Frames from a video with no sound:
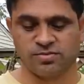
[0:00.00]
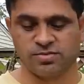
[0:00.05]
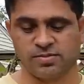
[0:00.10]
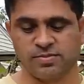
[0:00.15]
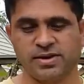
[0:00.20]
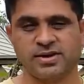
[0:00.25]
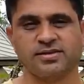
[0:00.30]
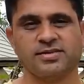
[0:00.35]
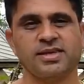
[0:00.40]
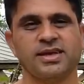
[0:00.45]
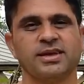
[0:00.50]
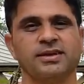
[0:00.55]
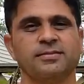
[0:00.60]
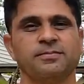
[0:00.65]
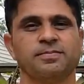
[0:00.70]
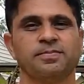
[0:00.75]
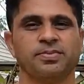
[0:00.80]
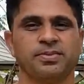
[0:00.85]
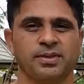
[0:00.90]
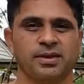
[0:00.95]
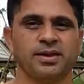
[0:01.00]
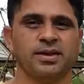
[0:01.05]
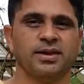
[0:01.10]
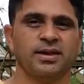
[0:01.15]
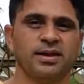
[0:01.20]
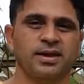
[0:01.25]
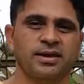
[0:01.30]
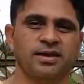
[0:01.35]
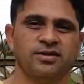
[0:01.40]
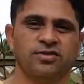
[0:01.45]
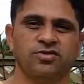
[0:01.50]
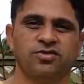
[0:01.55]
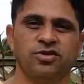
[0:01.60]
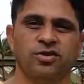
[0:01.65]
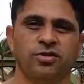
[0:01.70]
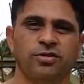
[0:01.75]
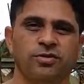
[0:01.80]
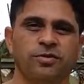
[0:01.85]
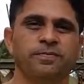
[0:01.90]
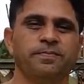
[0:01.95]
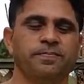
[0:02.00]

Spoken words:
the best things. So